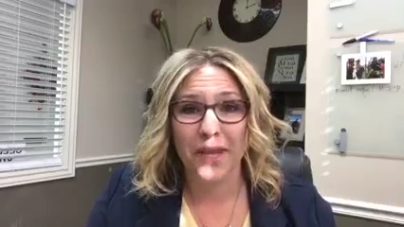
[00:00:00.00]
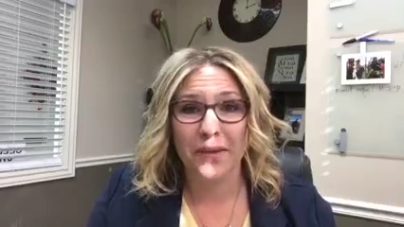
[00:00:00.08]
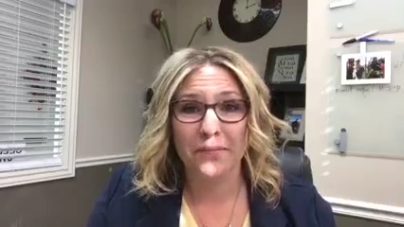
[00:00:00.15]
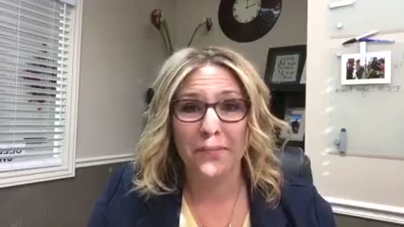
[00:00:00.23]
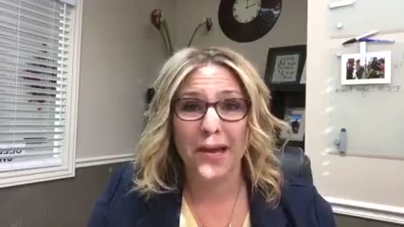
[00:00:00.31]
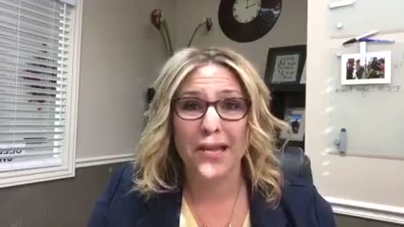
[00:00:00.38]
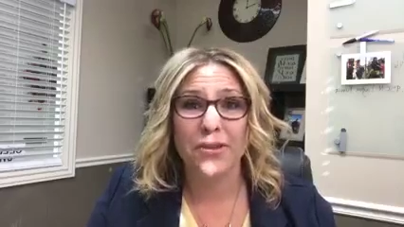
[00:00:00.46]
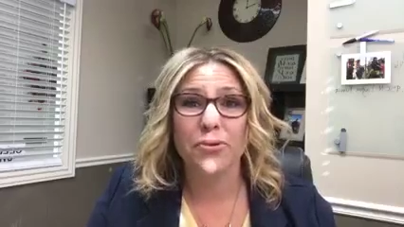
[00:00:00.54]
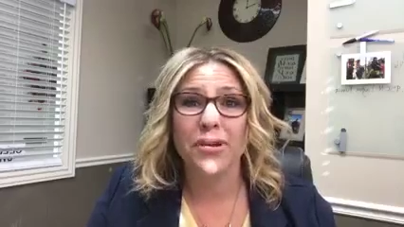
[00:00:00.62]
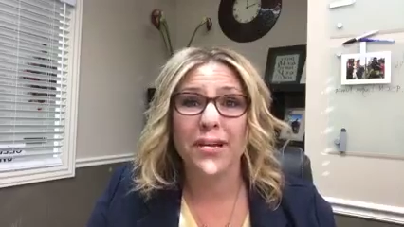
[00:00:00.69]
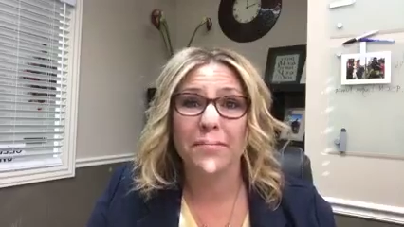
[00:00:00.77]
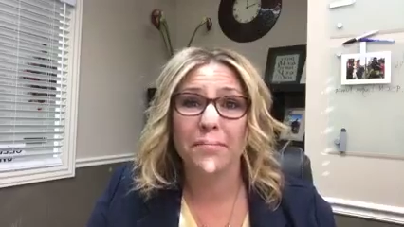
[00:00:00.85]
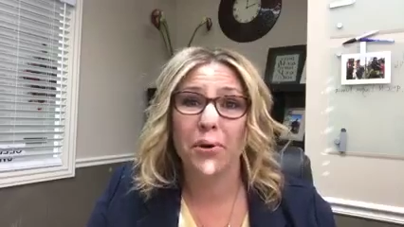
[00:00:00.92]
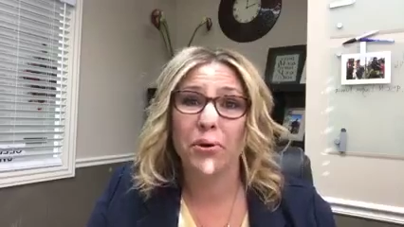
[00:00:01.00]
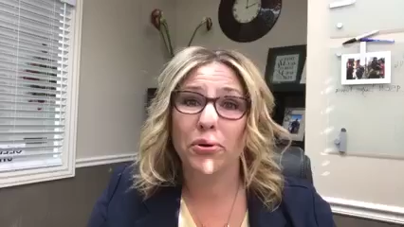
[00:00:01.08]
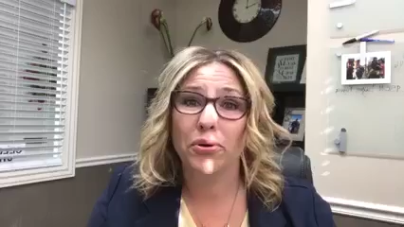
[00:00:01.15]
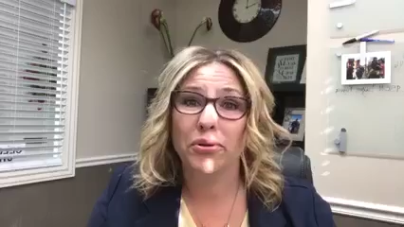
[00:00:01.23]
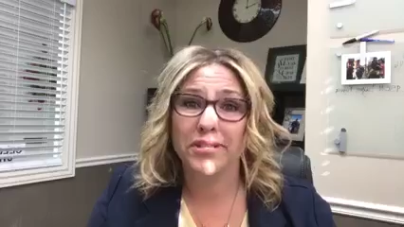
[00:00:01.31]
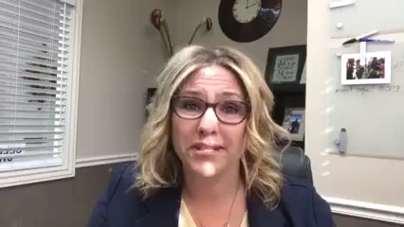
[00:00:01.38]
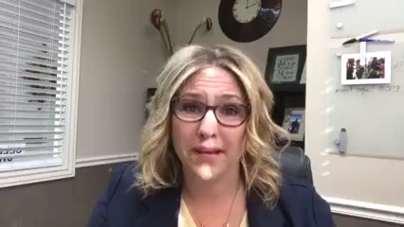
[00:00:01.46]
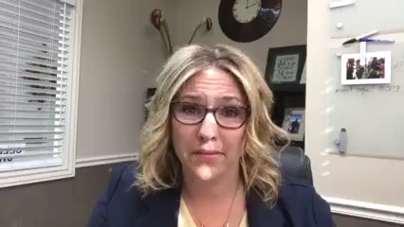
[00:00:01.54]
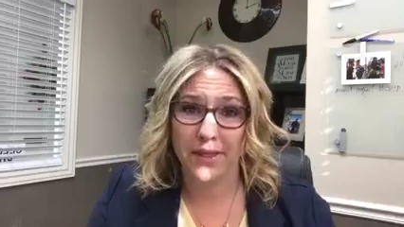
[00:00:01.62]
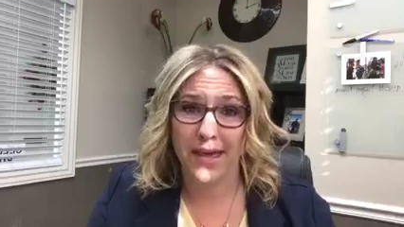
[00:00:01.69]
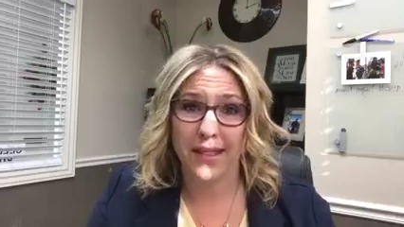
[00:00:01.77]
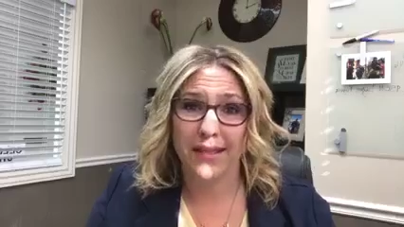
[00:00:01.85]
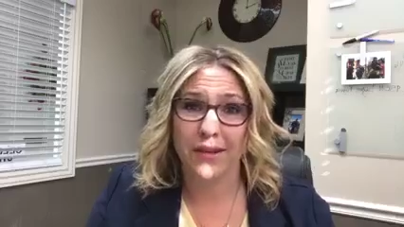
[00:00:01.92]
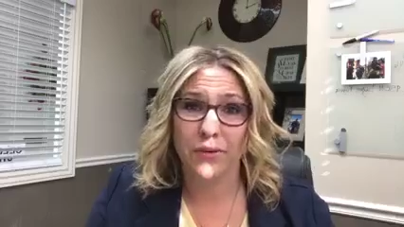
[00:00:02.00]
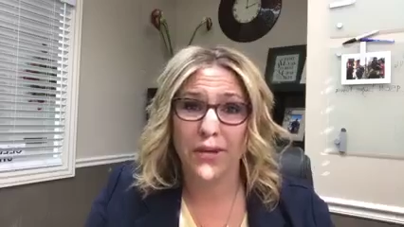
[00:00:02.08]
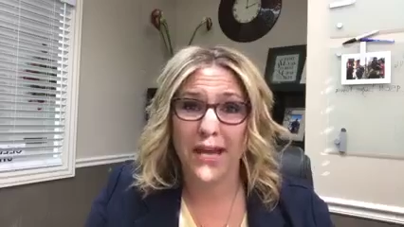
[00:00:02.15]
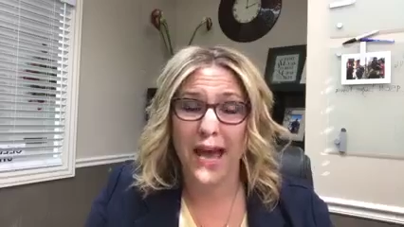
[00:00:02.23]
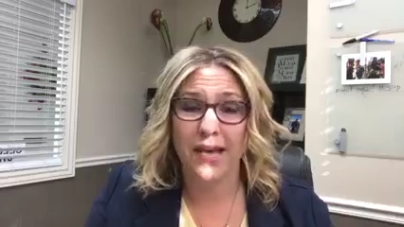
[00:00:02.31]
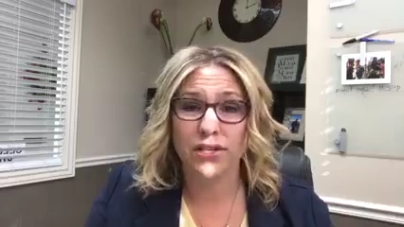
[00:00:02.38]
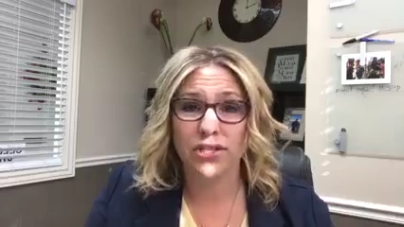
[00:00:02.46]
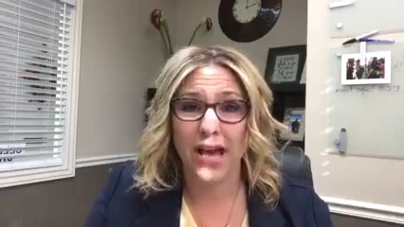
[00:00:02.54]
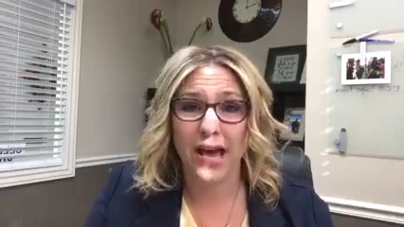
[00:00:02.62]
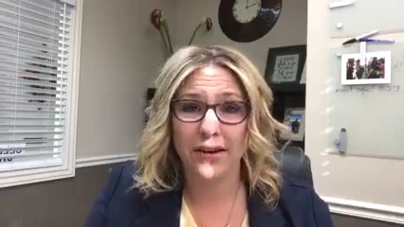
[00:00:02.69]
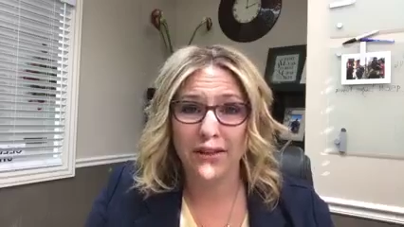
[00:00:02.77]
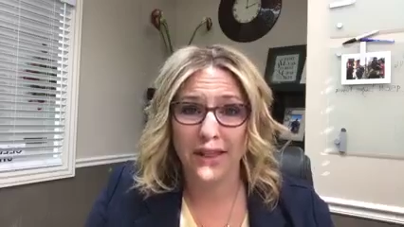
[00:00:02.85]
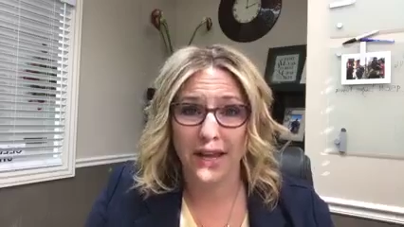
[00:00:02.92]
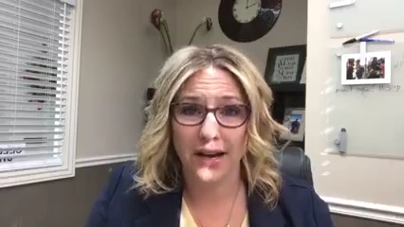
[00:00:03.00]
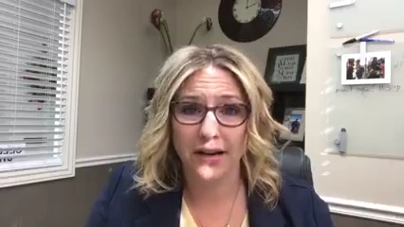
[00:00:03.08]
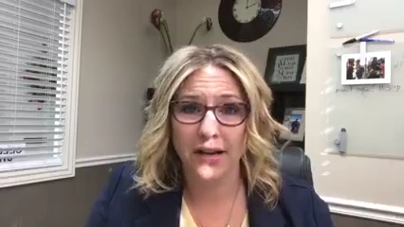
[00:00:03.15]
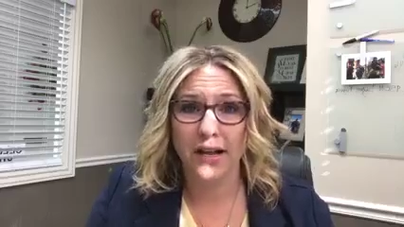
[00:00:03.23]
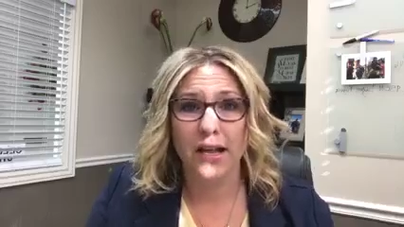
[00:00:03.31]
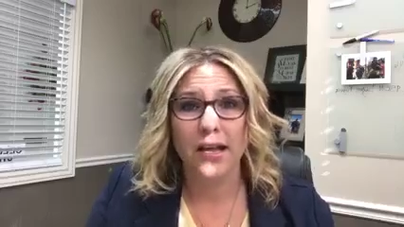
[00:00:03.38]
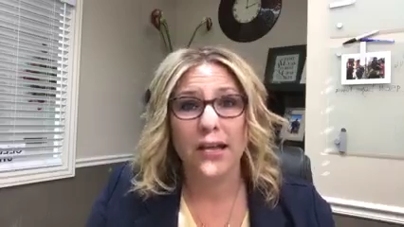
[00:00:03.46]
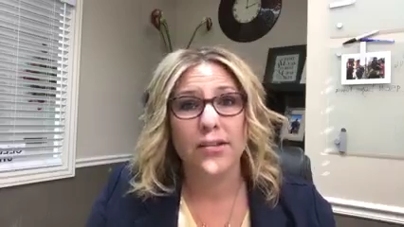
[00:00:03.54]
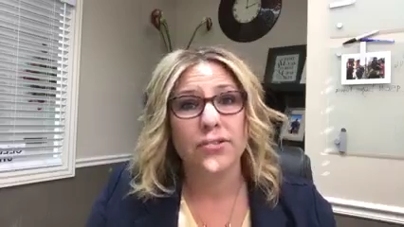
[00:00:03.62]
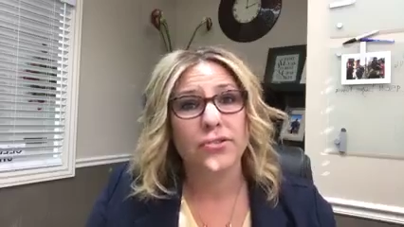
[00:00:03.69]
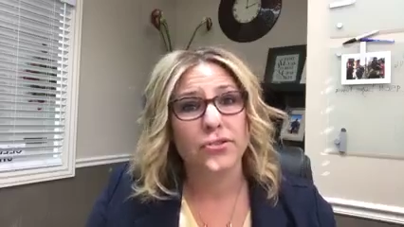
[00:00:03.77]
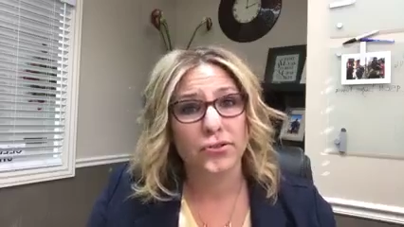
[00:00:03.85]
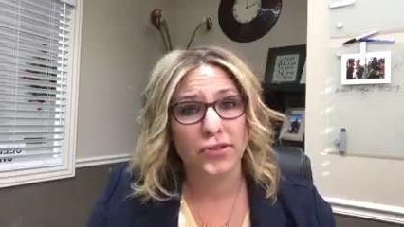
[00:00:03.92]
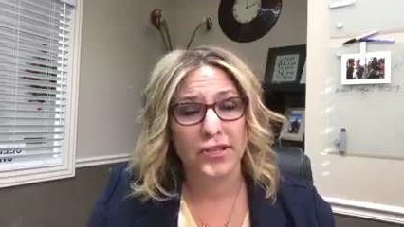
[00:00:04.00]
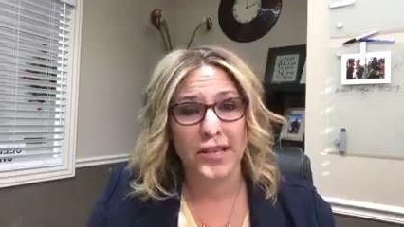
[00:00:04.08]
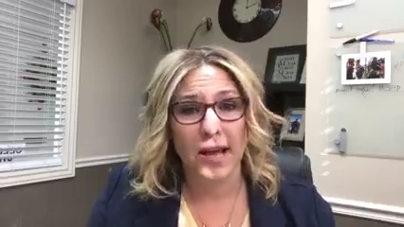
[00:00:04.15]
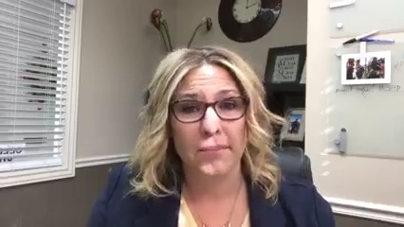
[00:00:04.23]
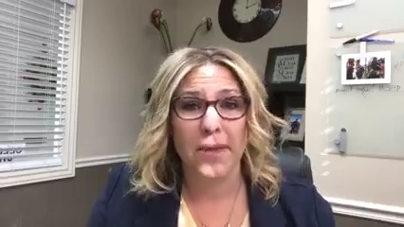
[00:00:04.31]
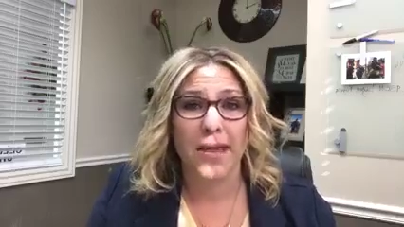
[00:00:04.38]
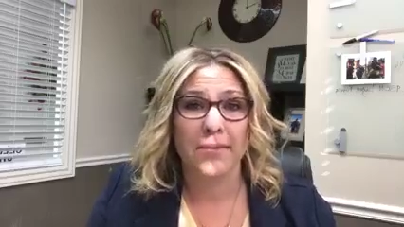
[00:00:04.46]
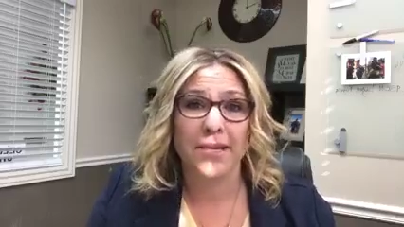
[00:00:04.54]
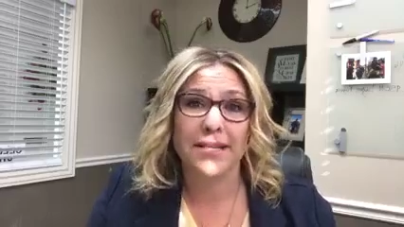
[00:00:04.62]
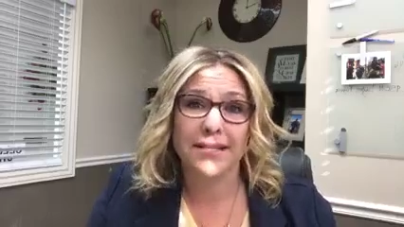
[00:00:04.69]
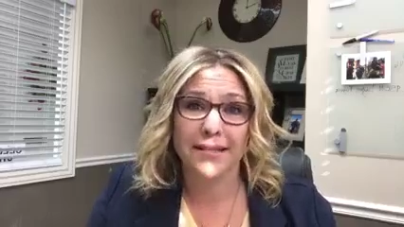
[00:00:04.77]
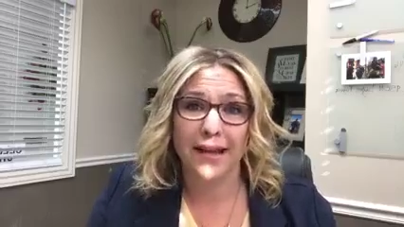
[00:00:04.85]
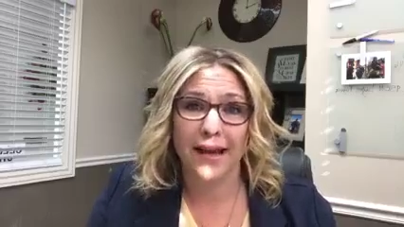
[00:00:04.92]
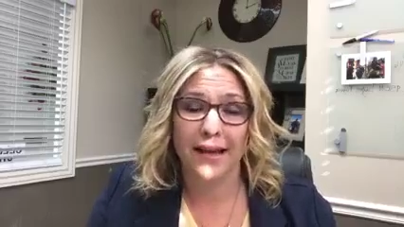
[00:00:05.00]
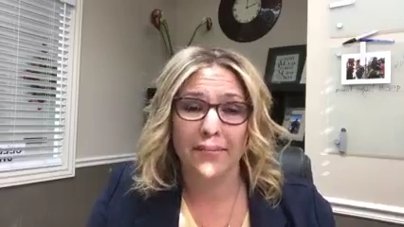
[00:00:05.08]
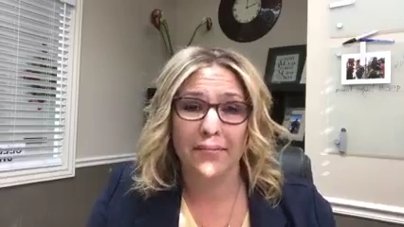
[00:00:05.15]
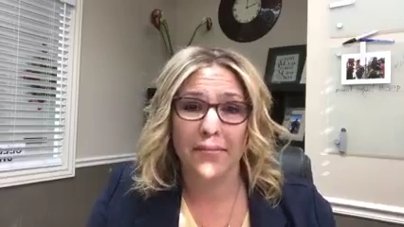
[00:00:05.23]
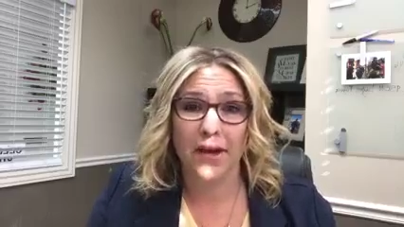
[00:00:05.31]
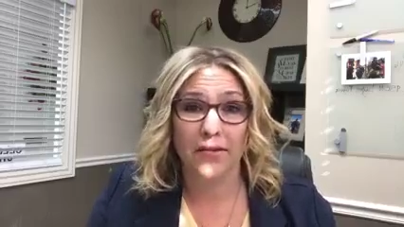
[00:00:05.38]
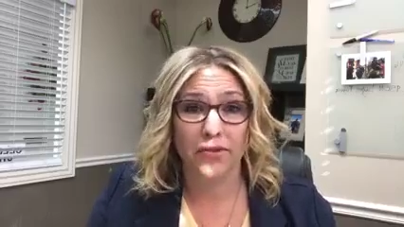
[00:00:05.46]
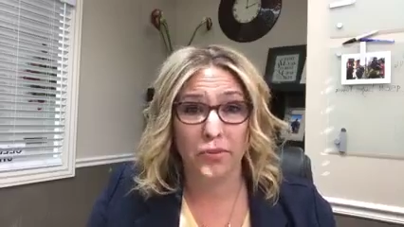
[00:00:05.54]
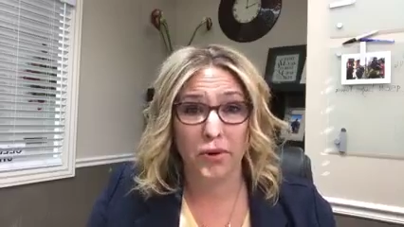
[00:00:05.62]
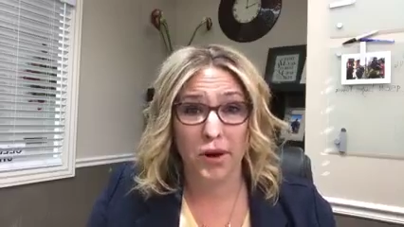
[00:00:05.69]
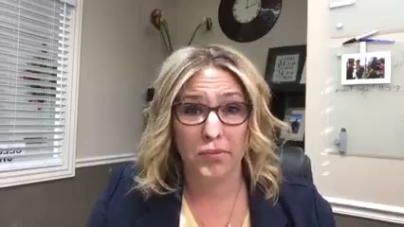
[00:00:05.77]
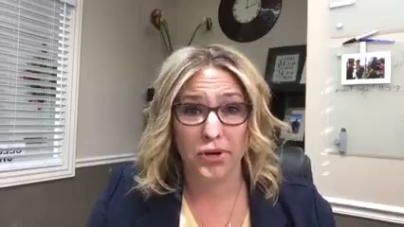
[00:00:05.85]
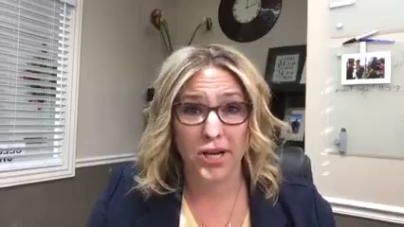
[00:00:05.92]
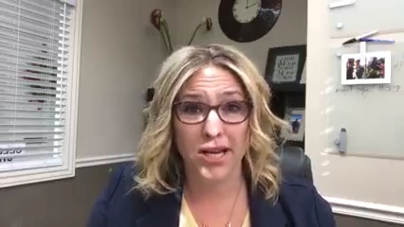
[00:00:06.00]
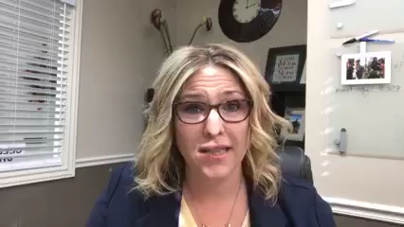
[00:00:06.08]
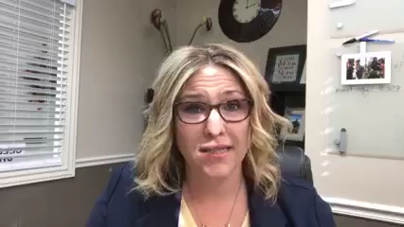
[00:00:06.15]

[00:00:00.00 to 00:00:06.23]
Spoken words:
But you can pull some of that liquid cash out of there to the down payment of your property.